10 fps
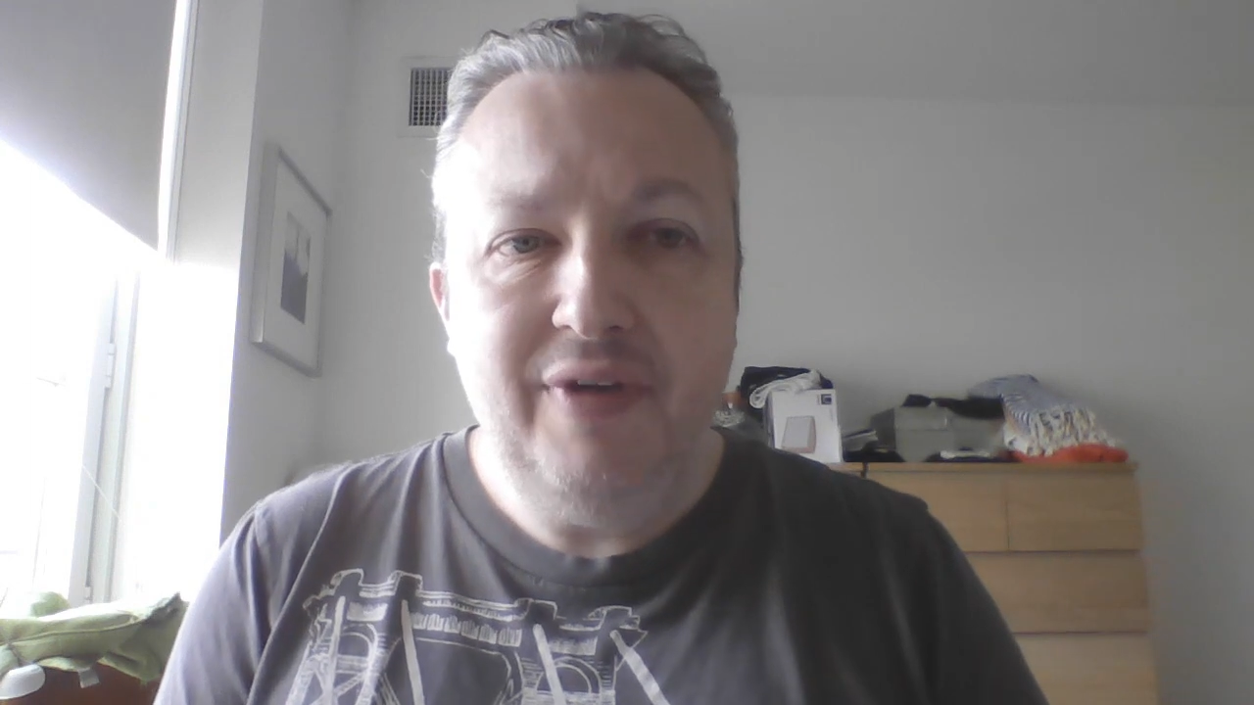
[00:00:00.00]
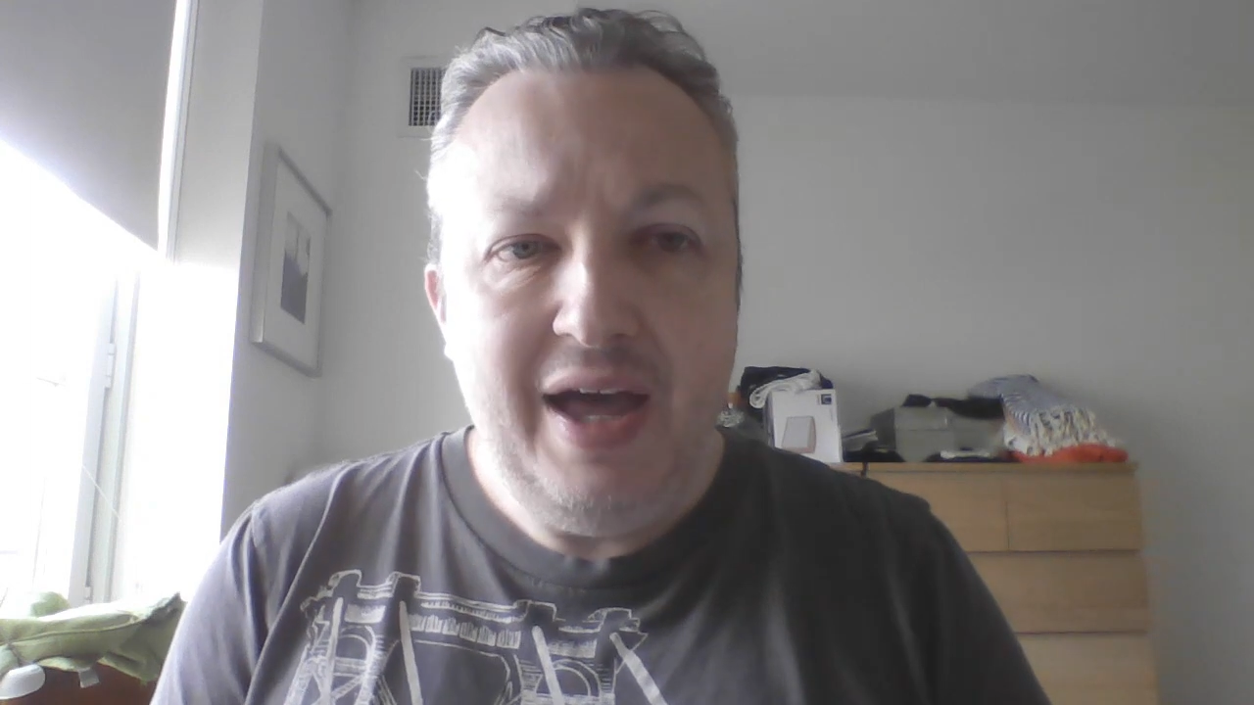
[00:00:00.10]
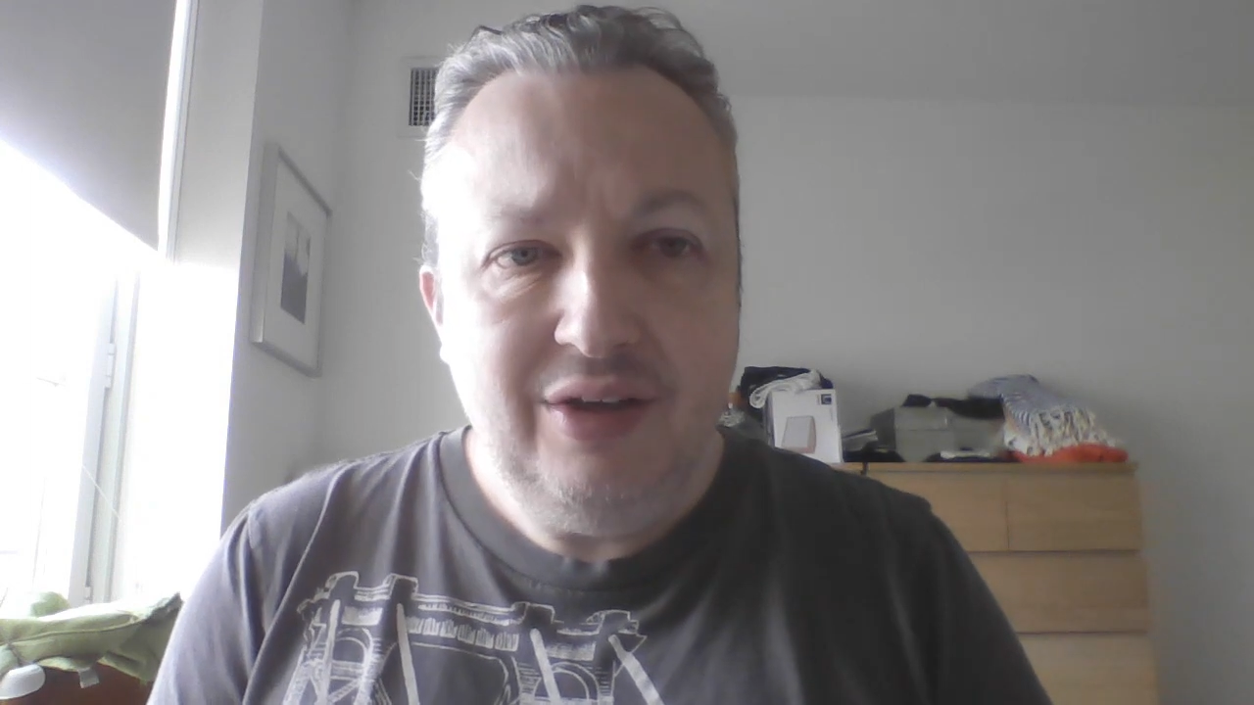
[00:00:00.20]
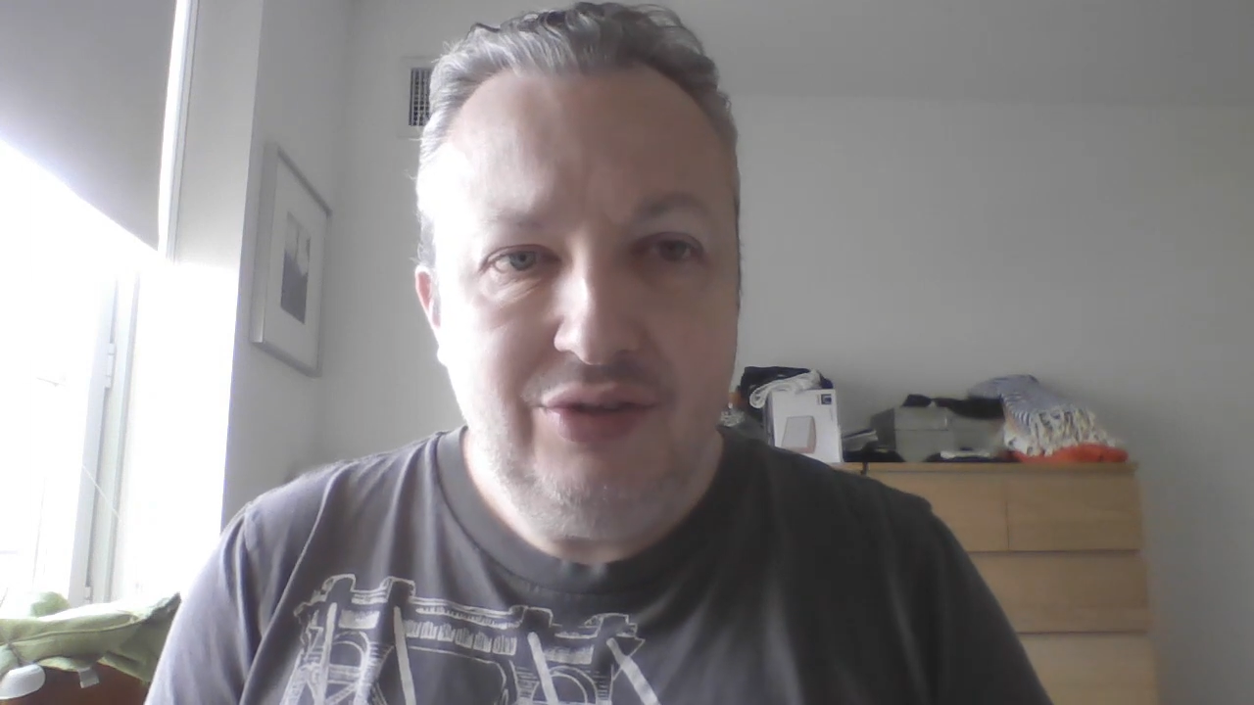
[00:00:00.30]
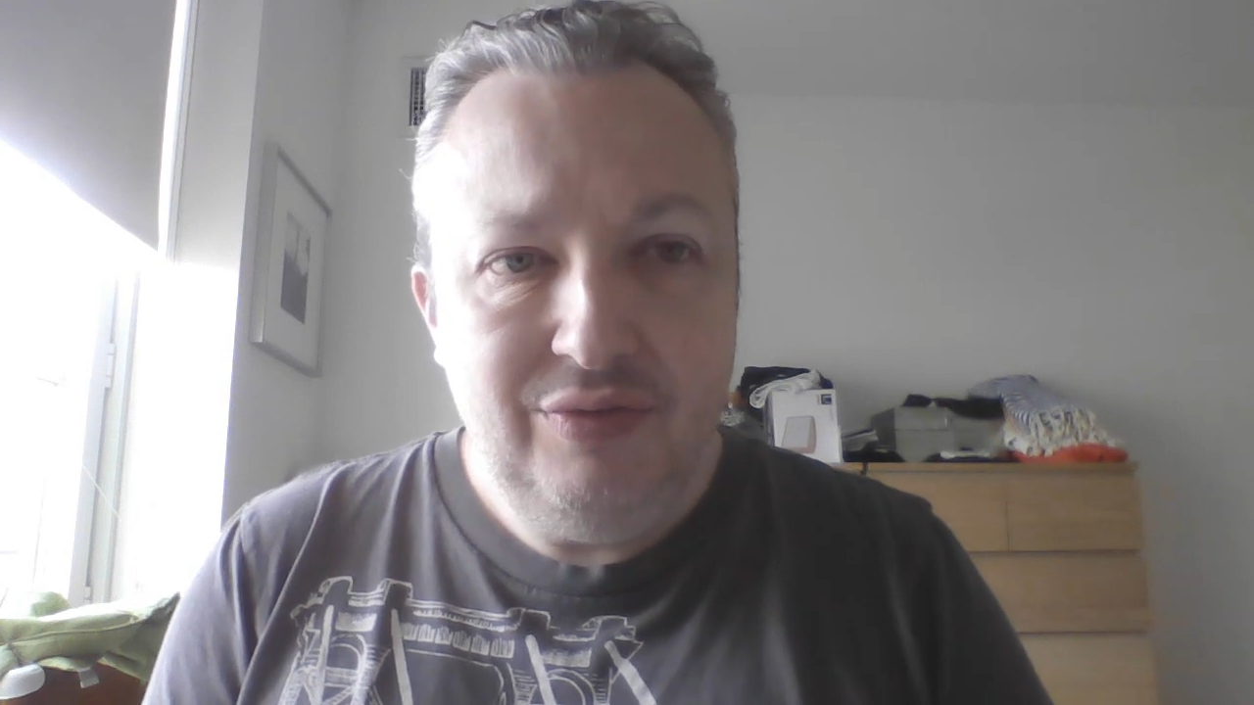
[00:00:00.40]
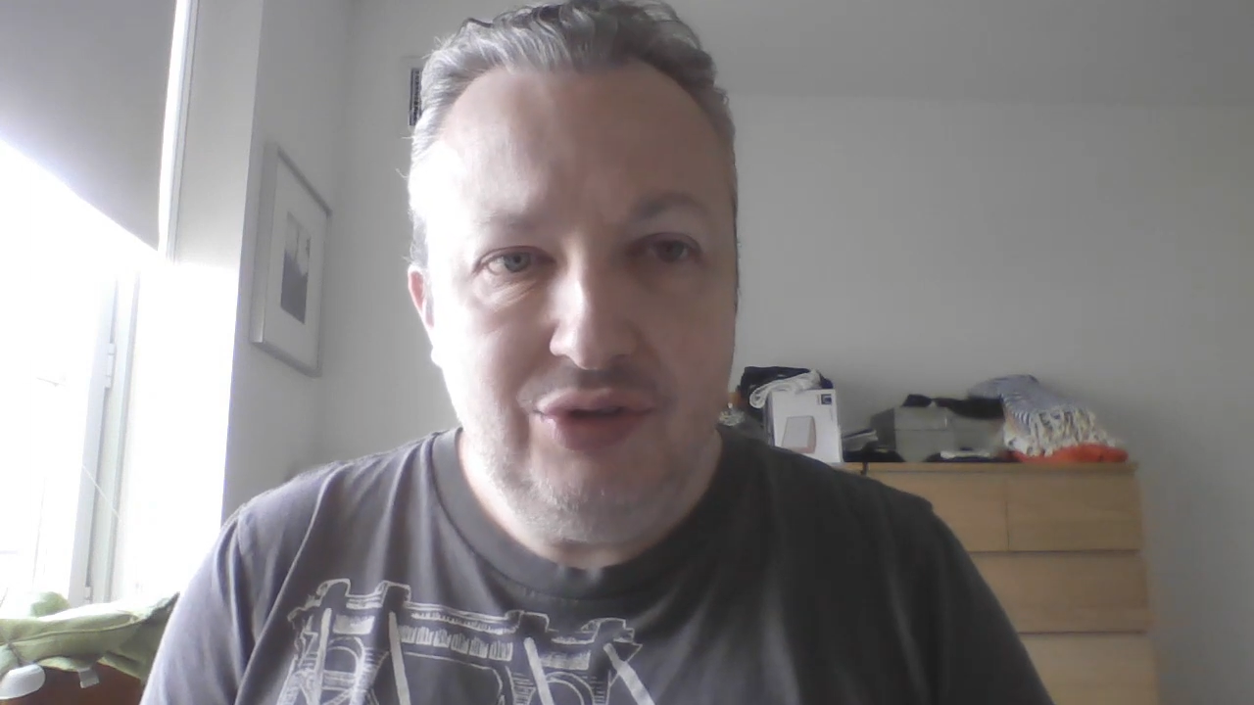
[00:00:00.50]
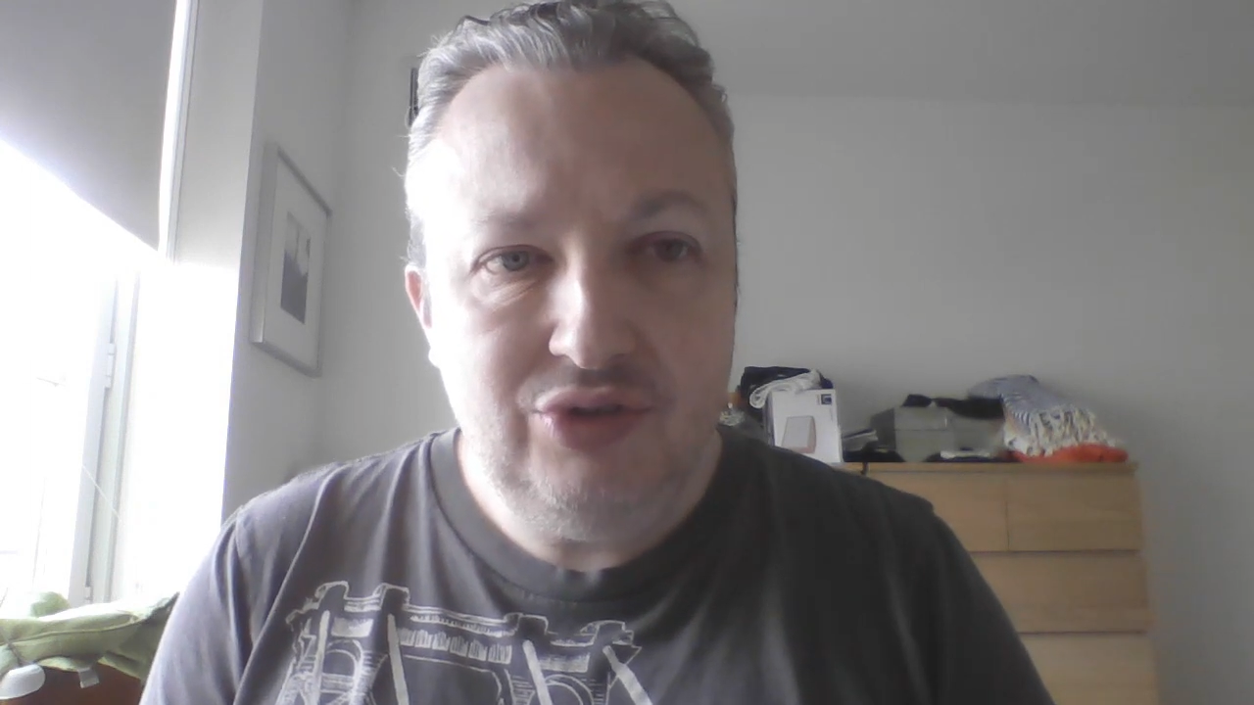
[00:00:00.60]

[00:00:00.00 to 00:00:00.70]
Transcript: facts of his